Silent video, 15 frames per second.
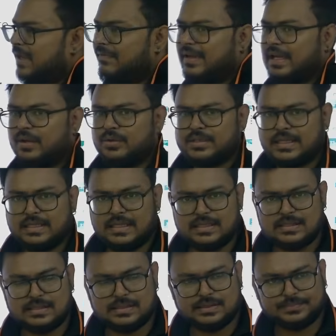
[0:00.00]
we are using
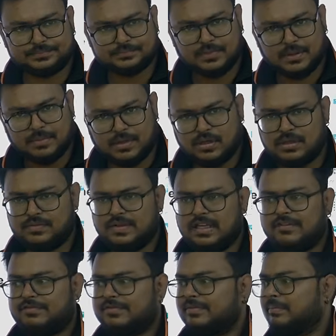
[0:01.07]
this, because we
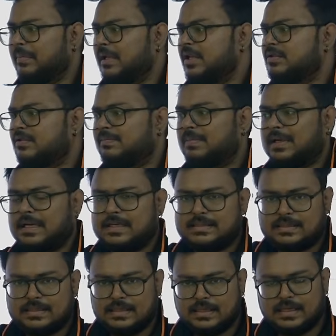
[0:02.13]
have millions of
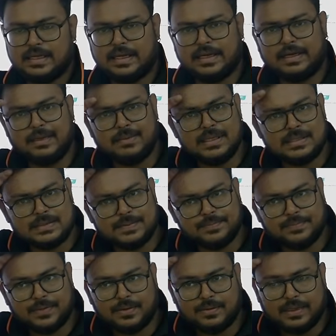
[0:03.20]
plants and animals.
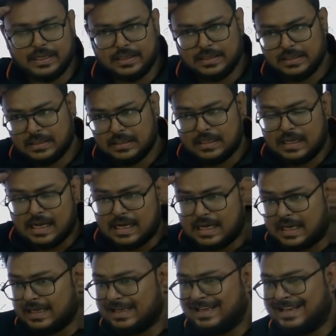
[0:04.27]
Okay,
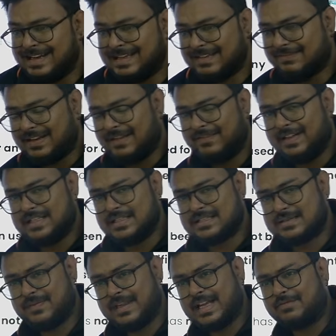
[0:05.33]
and in native
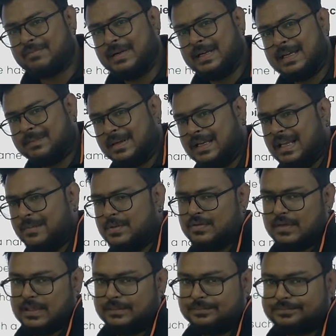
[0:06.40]
languages we have multiple names for
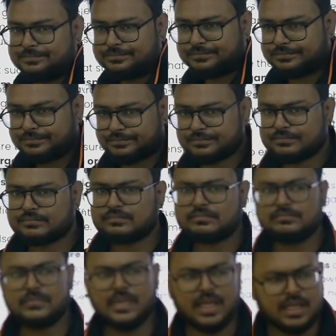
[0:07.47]
them.
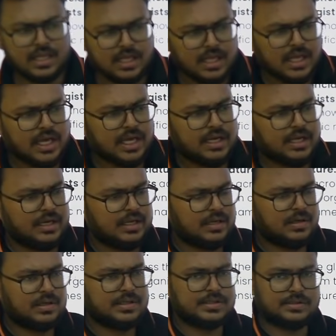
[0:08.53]
In India
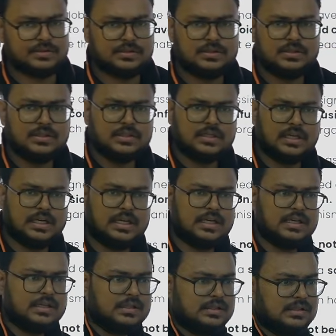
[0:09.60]
also,
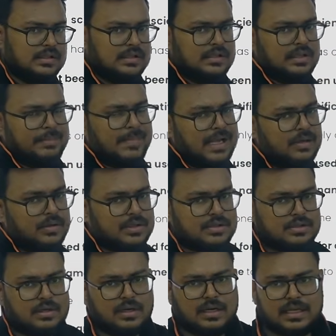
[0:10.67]
the mango is
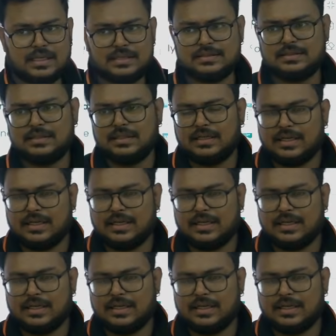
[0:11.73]
called as